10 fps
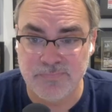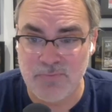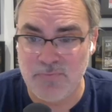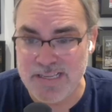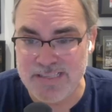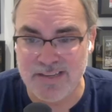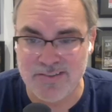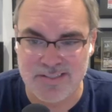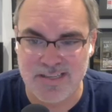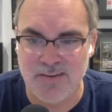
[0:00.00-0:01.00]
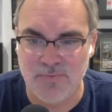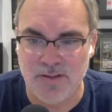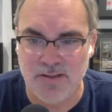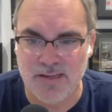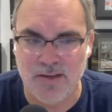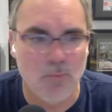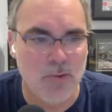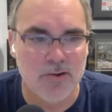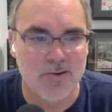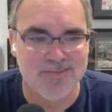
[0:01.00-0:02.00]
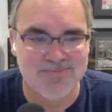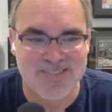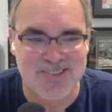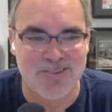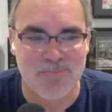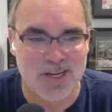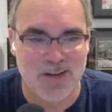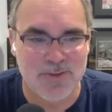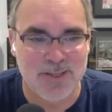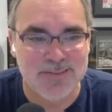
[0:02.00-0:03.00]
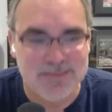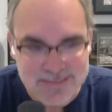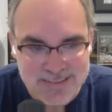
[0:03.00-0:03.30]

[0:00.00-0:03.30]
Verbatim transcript: The Phazon just kind of felt like a weird sort of MacGuffin